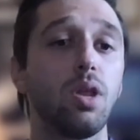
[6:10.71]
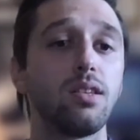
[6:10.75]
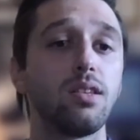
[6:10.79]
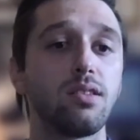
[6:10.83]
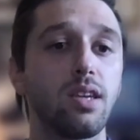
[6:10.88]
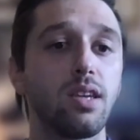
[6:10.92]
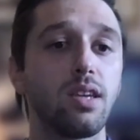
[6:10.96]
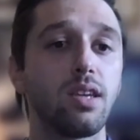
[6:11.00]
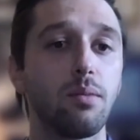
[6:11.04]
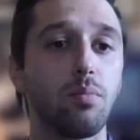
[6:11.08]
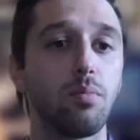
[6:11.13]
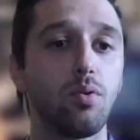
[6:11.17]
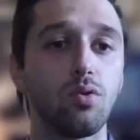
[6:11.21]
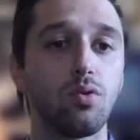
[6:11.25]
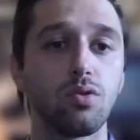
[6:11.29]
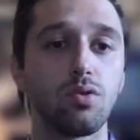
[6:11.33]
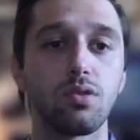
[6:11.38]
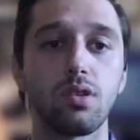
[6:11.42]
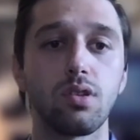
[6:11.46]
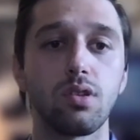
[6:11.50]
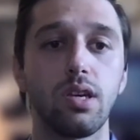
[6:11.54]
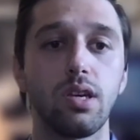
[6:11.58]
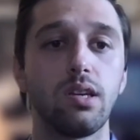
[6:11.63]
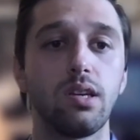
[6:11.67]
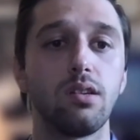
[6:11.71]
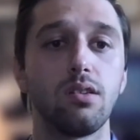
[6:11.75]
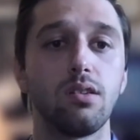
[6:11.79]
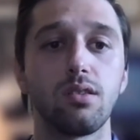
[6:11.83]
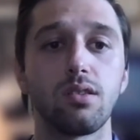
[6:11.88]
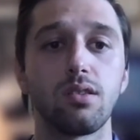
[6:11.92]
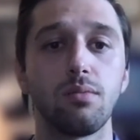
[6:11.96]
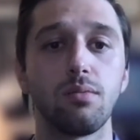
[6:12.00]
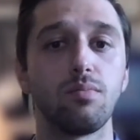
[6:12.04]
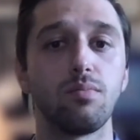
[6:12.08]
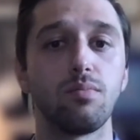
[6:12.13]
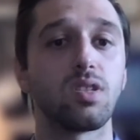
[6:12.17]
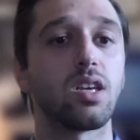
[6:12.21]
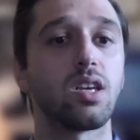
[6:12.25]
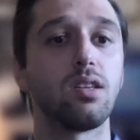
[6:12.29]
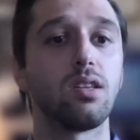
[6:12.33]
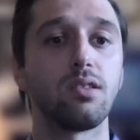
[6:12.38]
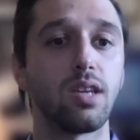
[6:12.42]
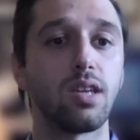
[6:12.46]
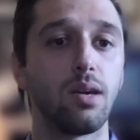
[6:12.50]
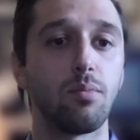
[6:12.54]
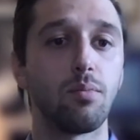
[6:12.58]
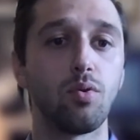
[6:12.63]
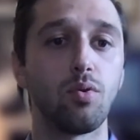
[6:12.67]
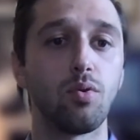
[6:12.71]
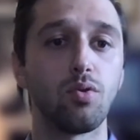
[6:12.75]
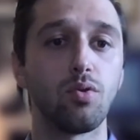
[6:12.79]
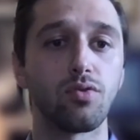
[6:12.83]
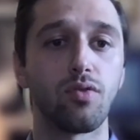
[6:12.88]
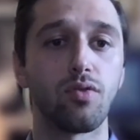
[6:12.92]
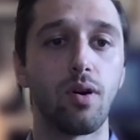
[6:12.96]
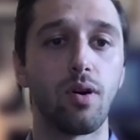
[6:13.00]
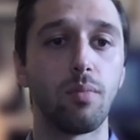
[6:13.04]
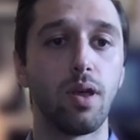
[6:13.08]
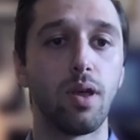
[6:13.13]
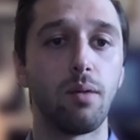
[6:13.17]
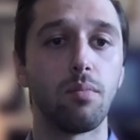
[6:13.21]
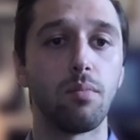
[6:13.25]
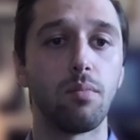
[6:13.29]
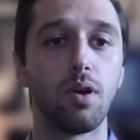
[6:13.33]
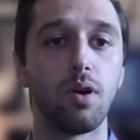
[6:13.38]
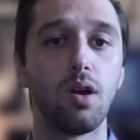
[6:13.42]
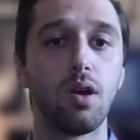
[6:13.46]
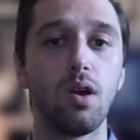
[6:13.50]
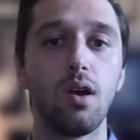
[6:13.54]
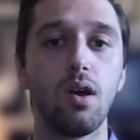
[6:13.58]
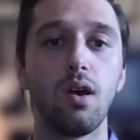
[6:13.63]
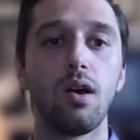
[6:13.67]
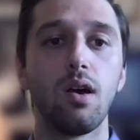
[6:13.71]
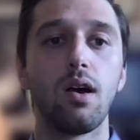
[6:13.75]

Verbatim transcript: blood samples and some skin samples from them.